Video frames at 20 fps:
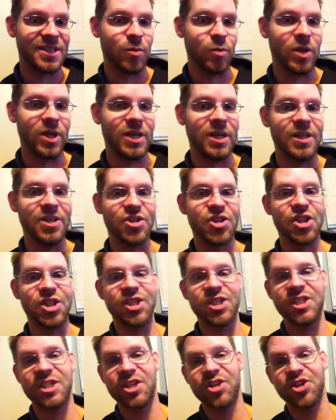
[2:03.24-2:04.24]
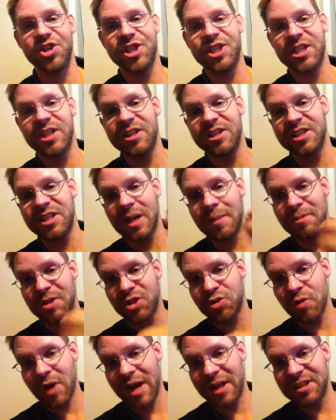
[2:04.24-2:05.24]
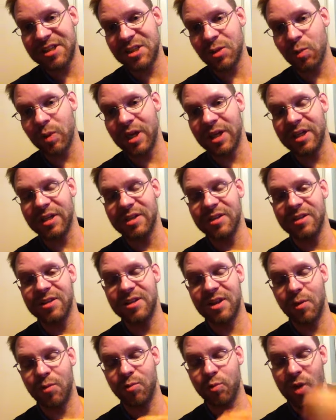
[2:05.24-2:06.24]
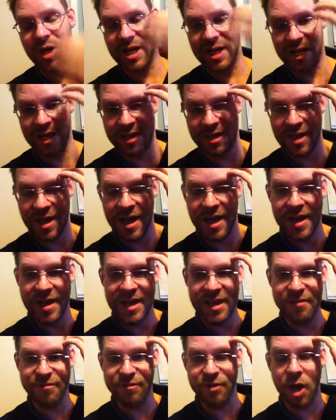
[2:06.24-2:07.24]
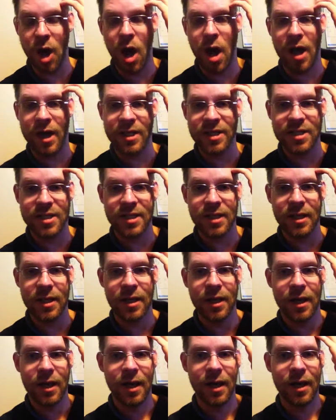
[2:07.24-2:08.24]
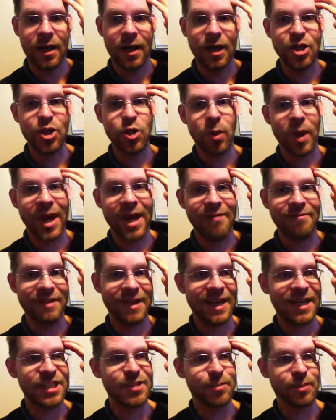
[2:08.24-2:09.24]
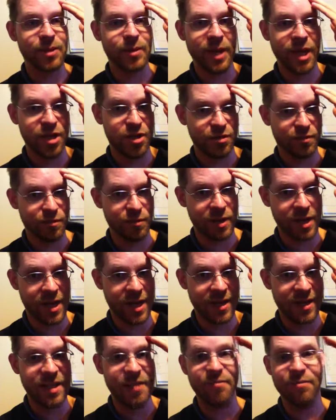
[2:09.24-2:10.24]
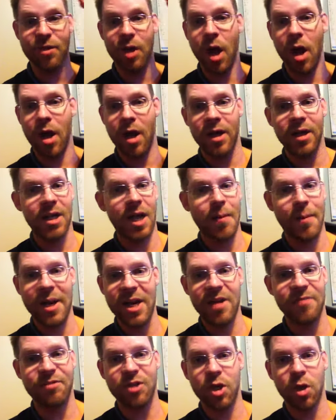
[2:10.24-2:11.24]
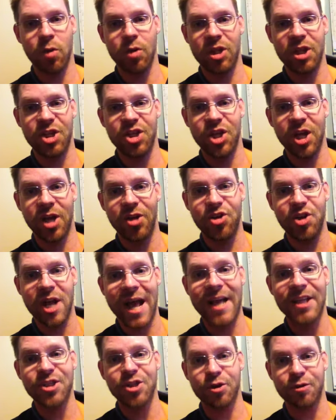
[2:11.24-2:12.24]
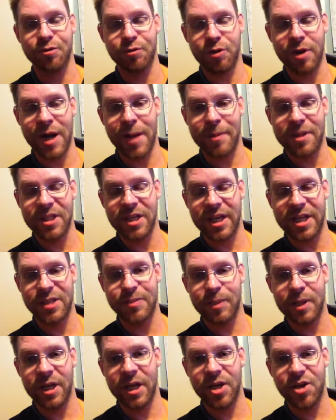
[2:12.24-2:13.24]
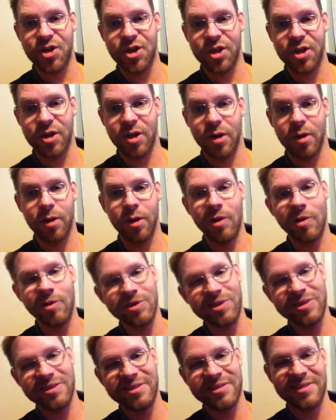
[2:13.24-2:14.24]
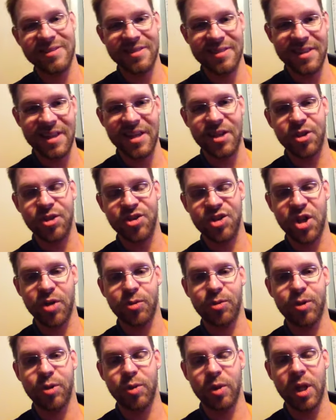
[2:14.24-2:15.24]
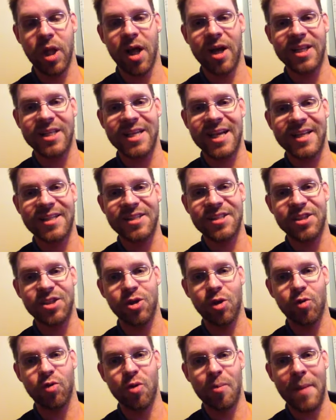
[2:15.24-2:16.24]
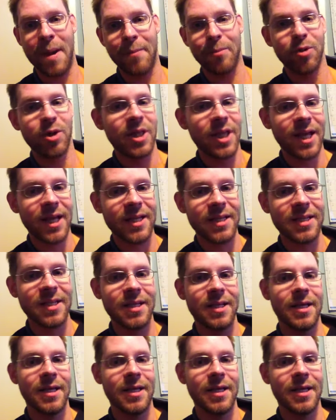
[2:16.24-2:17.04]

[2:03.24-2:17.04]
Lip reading: that we did? Did she see the same strengths that we did? If not, do I have an explanation for that? If not, I might have to go to the judge and ask her for an explanation, although they generally do a lot of tests and don't remember that.